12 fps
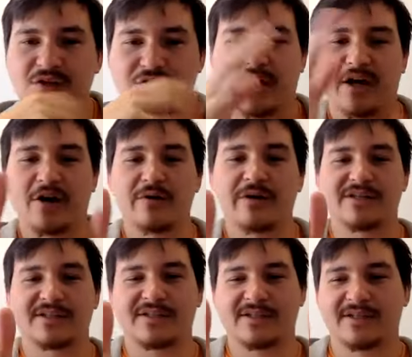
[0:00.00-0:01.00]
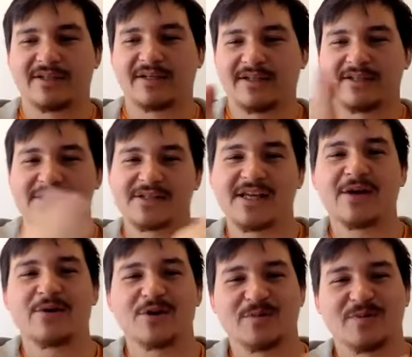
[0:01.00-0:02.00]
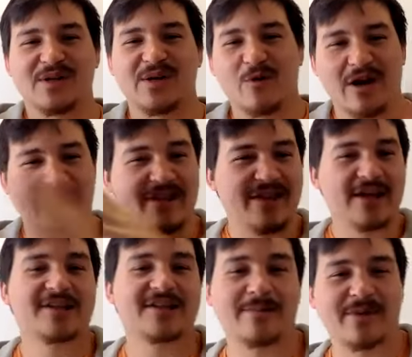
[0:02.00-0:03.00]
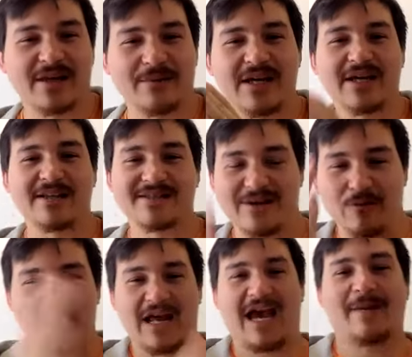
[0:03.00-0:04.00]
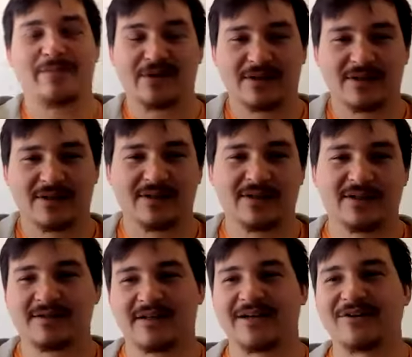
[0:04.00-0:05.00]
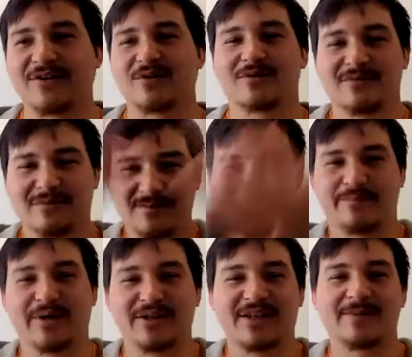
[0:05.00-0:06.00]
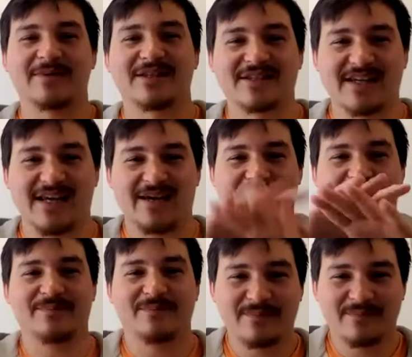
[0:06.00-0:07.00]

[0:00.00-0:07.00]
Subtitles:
so I always distinguish between what I think something means and what happened. I don't put them in the same